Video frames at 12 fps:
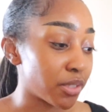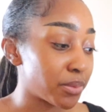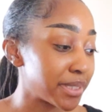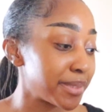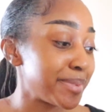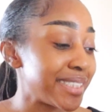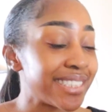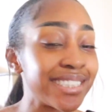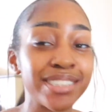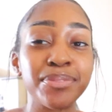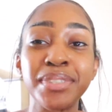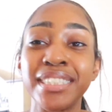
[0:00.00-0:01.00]
I don't want to be
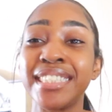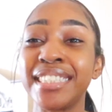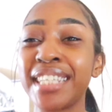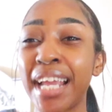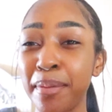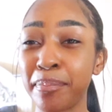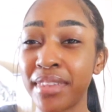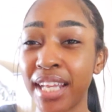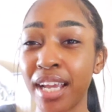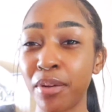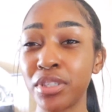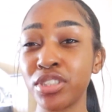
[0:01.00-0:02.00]
doing the same
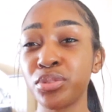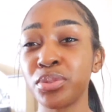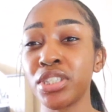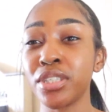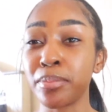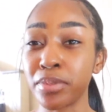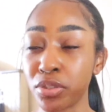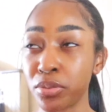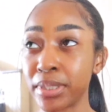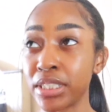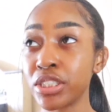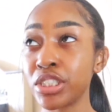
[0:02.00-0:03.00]
thing. I want to switch it up a little
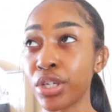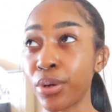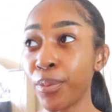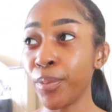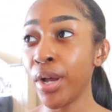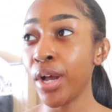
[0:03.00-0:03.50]
bit. So